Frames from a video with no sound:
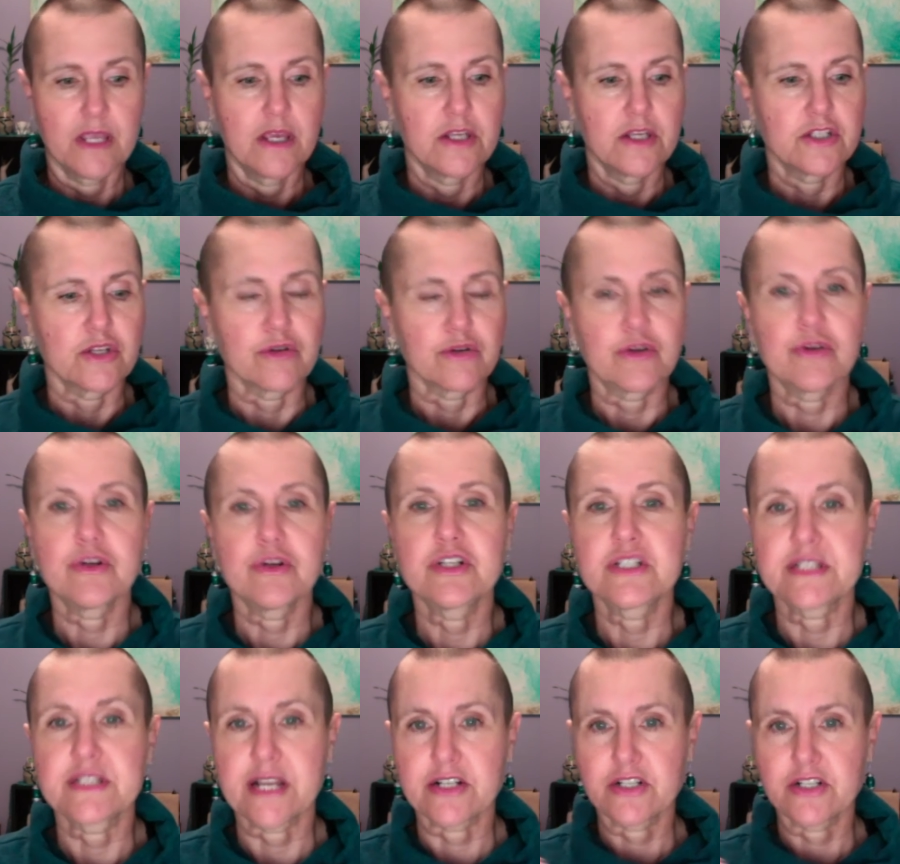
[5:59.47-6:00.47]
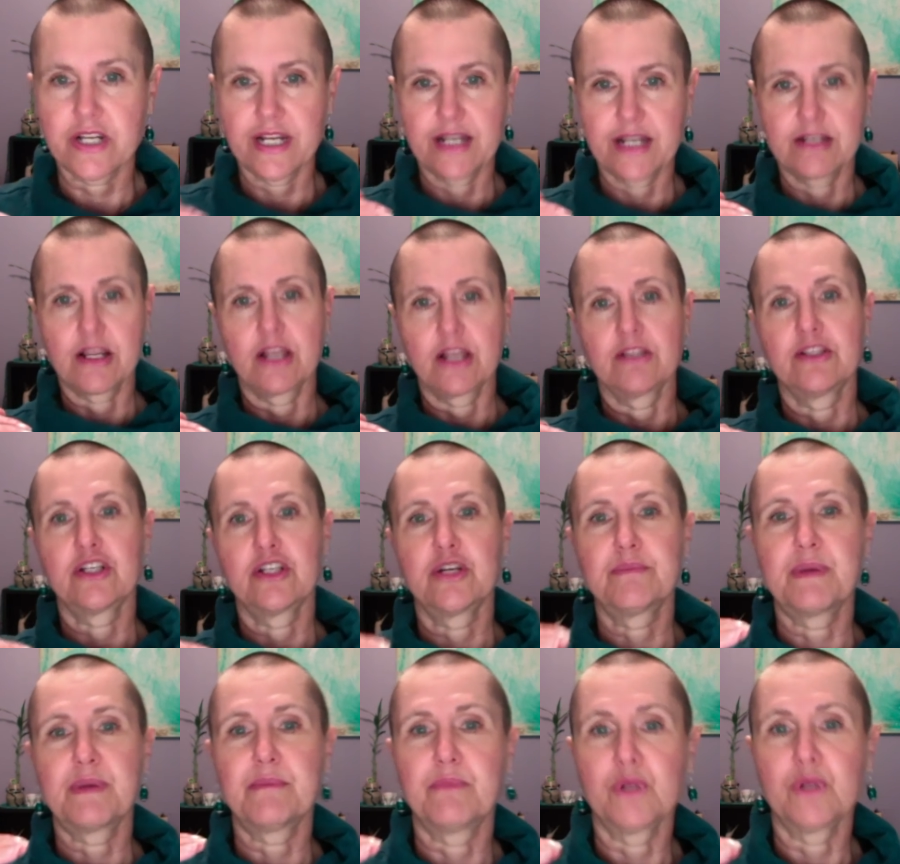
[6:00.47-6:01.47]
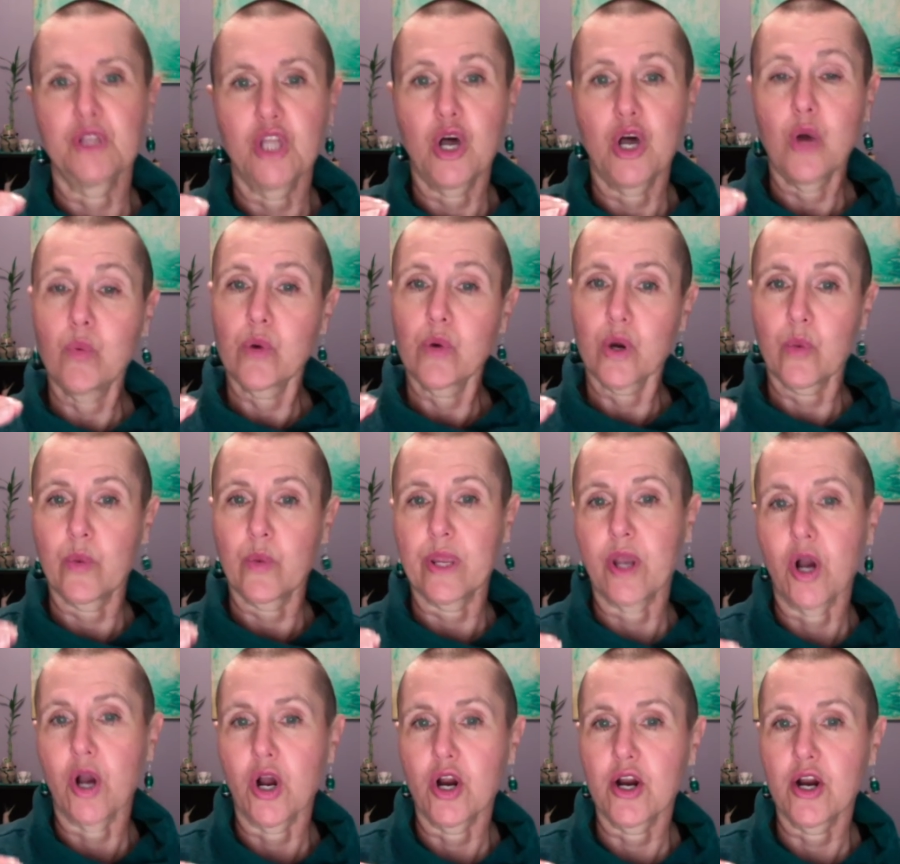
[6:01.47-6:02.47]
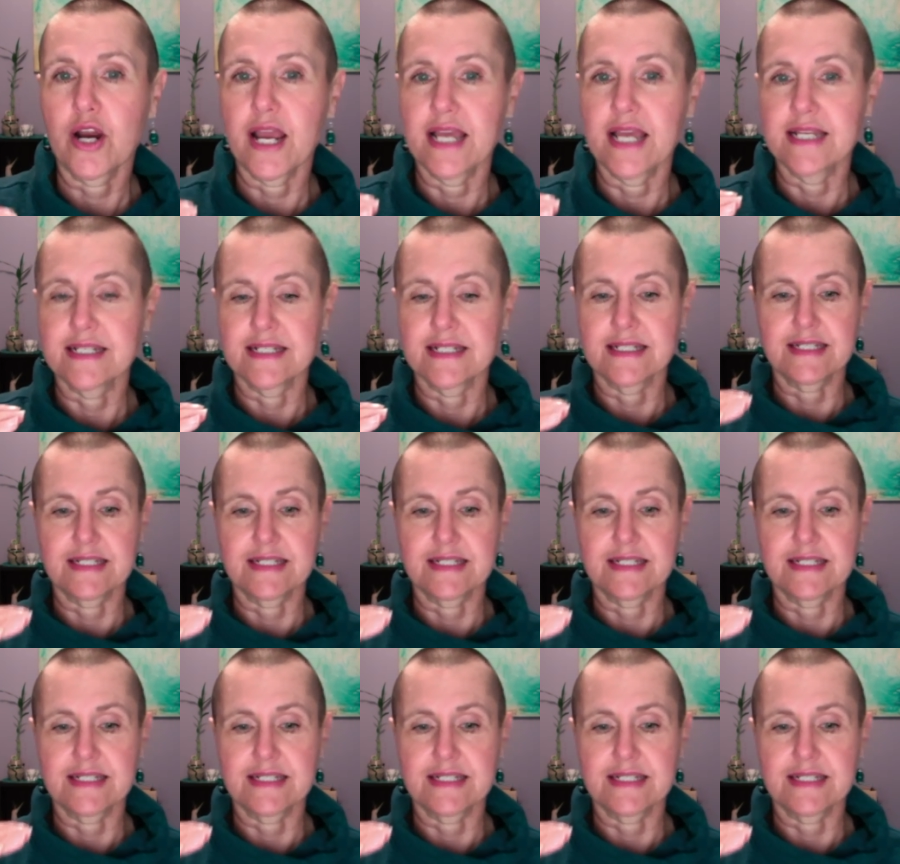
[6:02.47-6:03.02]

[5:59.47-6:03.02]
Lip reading: So courage is actually a little bit below where we are as